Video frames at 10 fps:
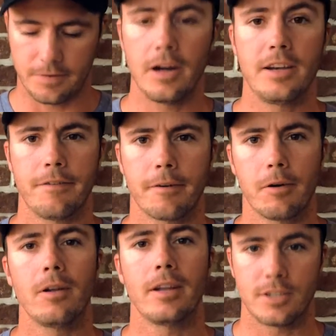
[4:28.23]
It's very
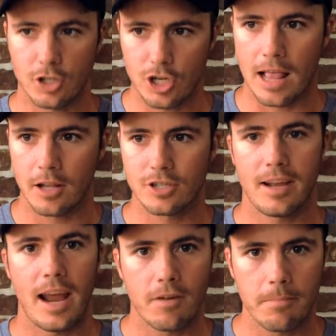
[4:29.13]
difficult. It's a
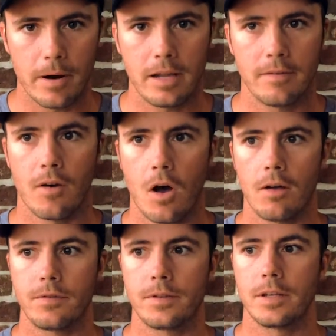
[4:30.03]
challenge to everybody
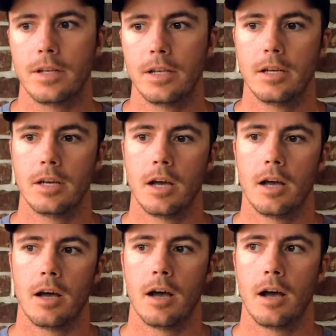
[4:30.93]
involved.
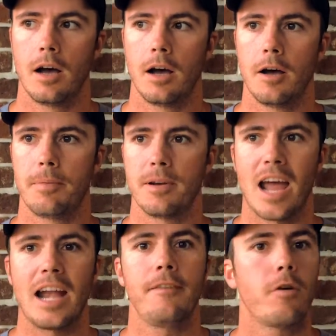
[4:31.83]
Uh,
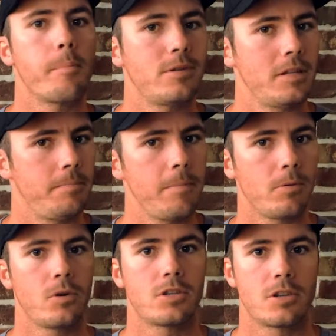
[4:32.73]
but 94% of the
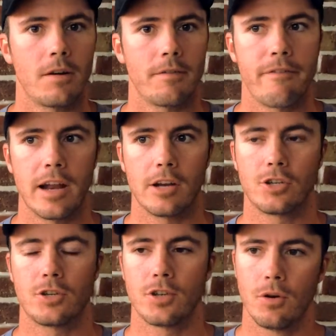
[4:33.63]
people who start
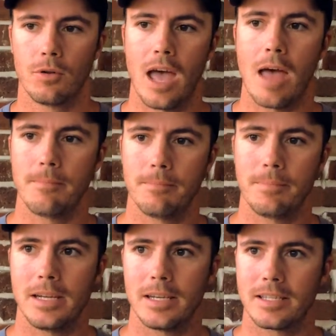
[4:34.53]
finish. So
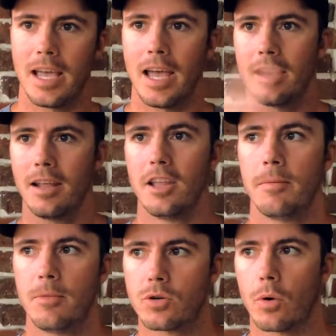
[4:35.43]
that being said,
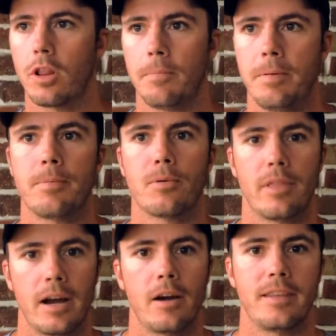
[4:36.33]
the majority of the
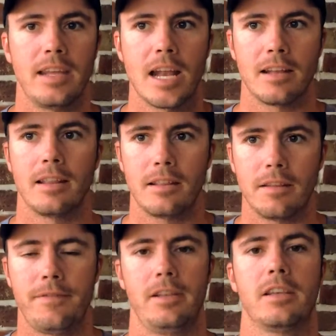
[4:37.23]
people are there at the end,
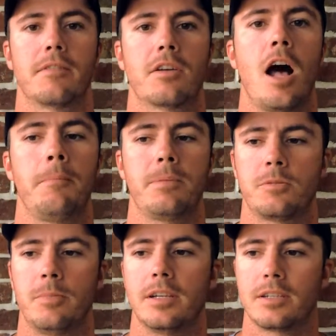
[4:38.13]
and the feeling of
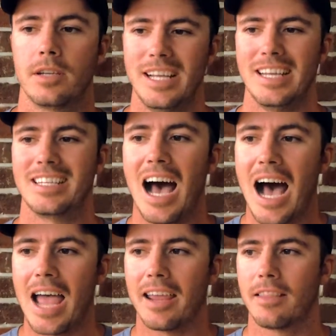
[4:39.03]
accomplishment is is
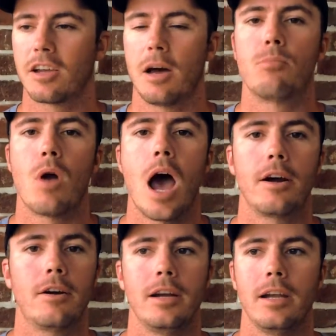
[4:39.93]
high, and the
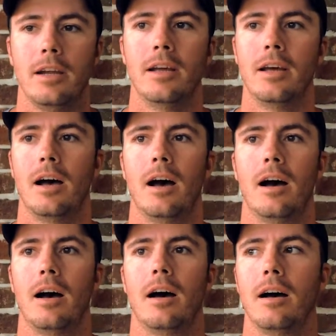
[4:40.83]
camaraderie.
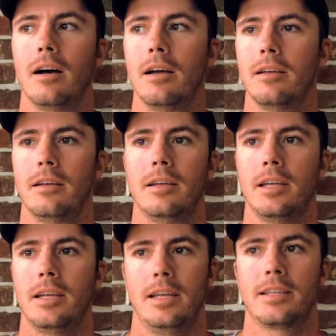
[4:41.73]
Uh,
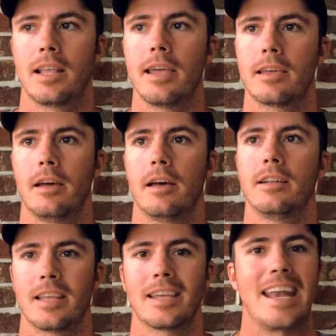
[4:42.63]
it, it's like
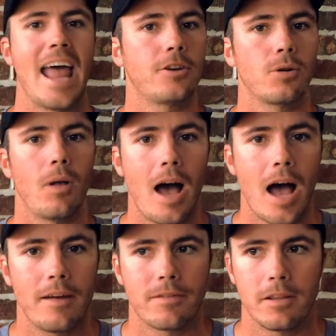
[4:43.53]
a it's like a natural
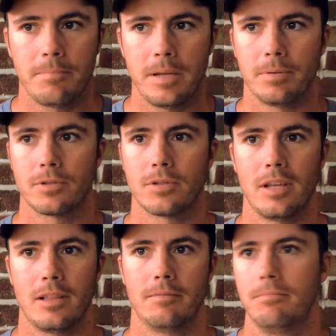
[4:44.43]
high for the people.
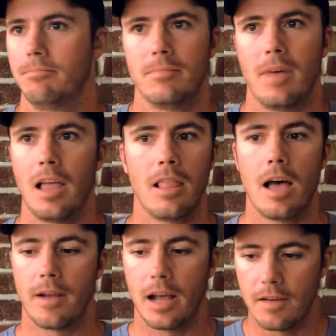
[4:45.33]
So they, I
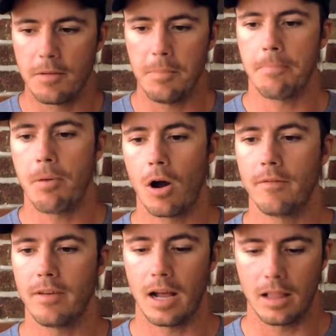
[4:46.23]
love it. I love to be a
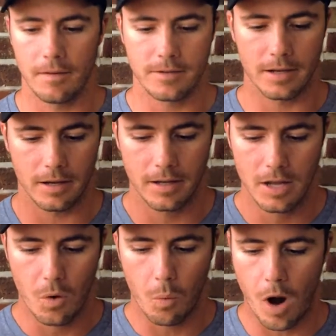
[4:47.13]
part of it. I love
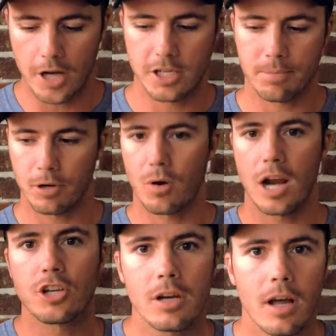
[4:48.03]
to watch the
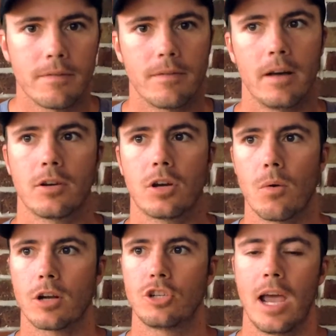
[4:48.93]
progression of, of a
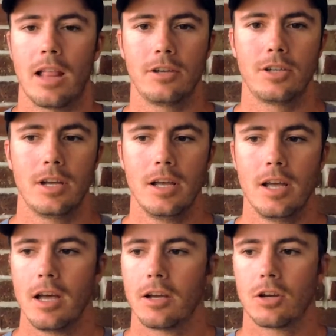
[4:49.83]
Go Challenge.
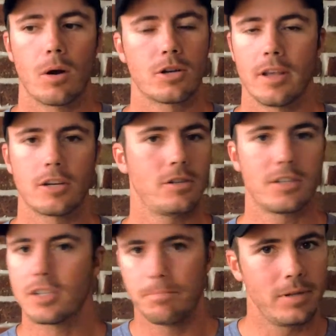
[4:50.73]
GORUCK
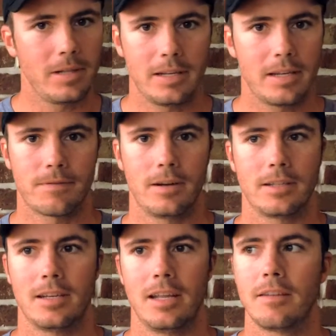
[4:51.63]
selection is completely
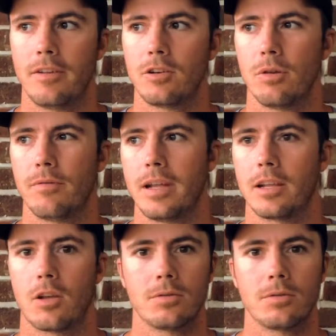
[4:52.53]
different. It's an individual event.